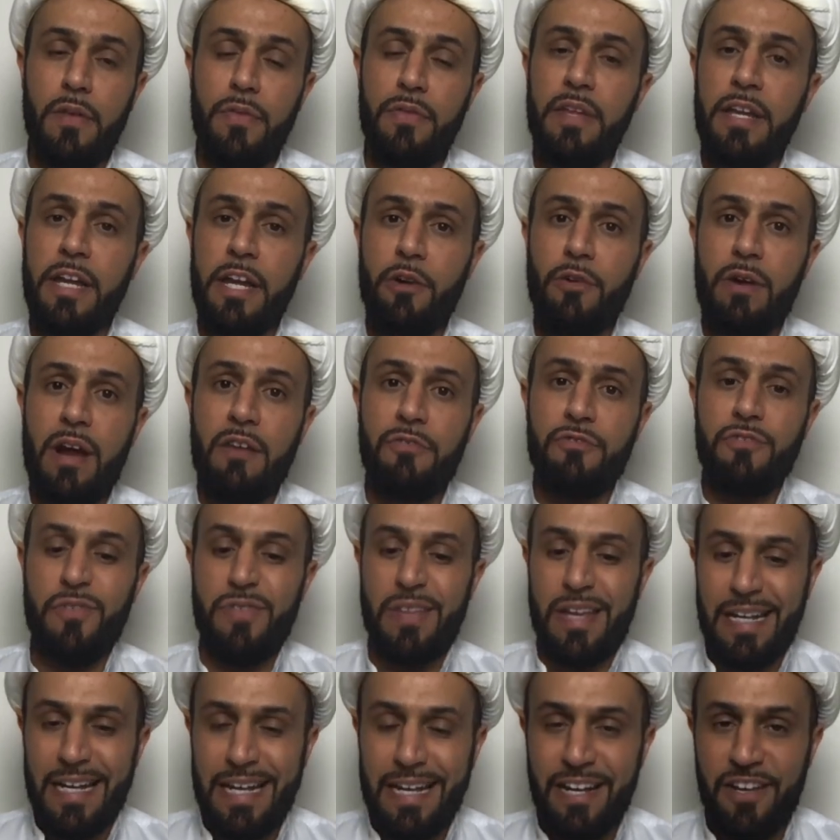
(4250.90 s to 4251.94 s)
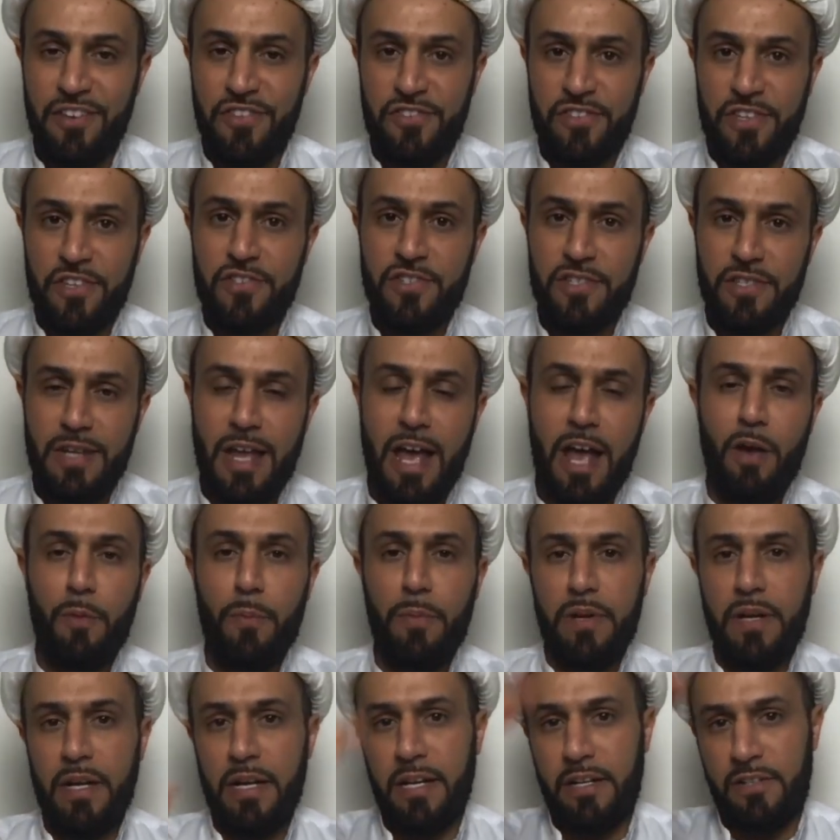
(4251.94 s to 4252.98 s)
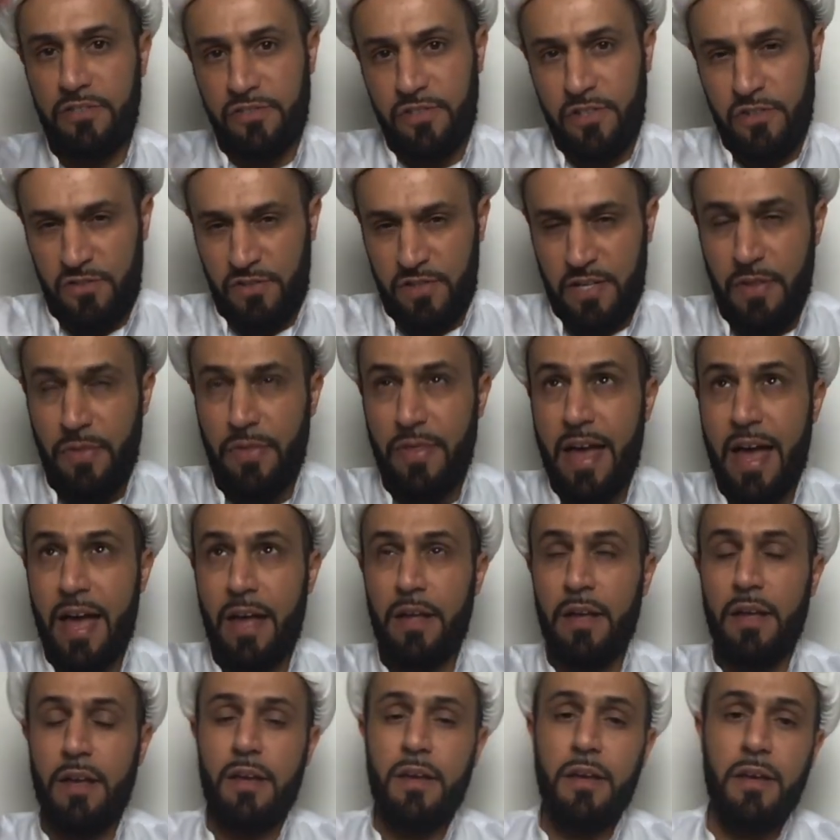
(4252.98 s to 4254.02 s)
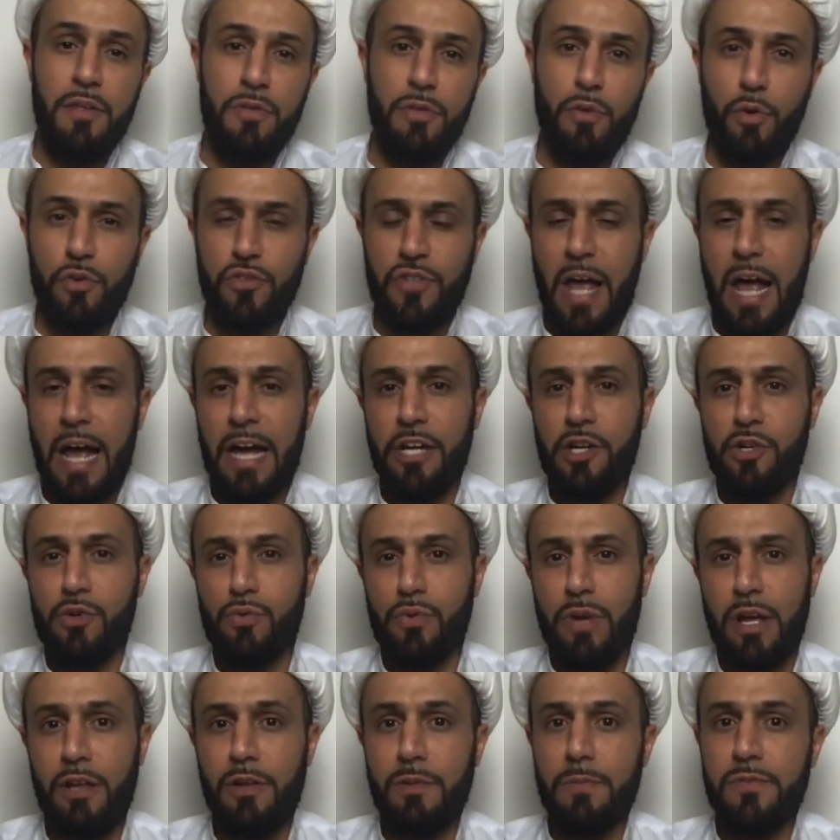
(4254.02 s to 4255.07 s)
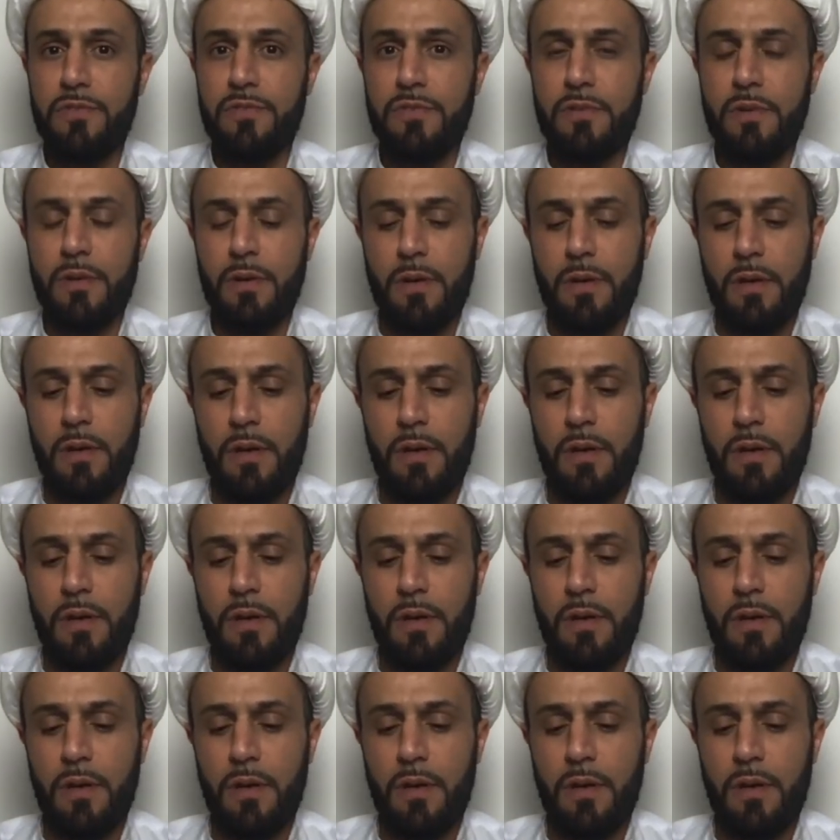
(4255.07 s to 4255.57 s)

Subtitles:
in the hereafter, that exists now, but it exists in those higher realms.